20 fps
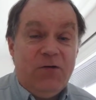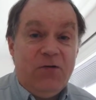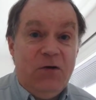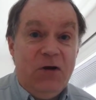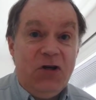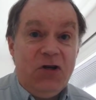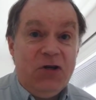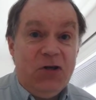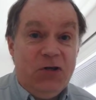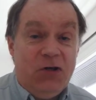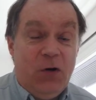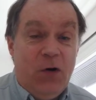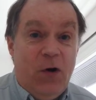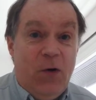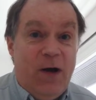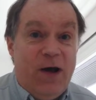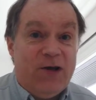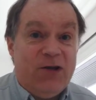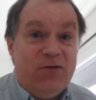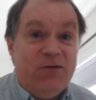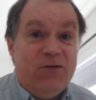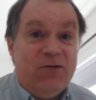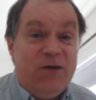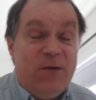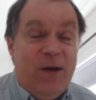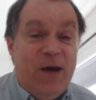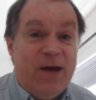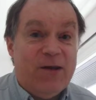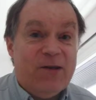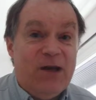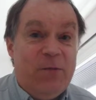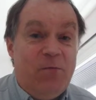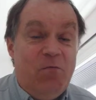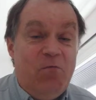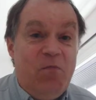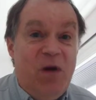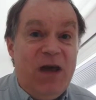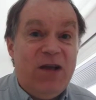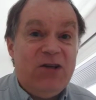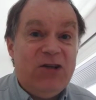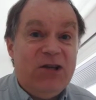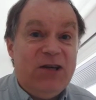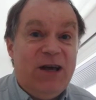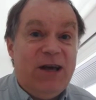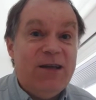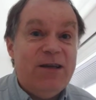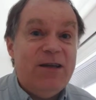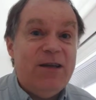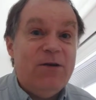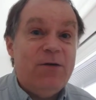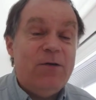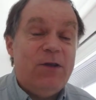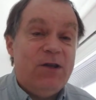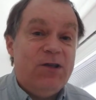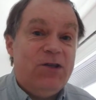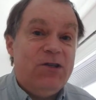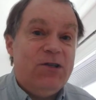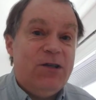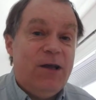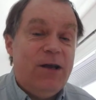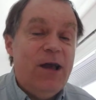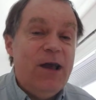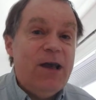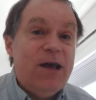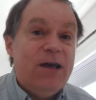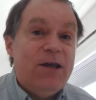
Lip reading: Traditional Zoroastrianism has a basic idea, and this is it.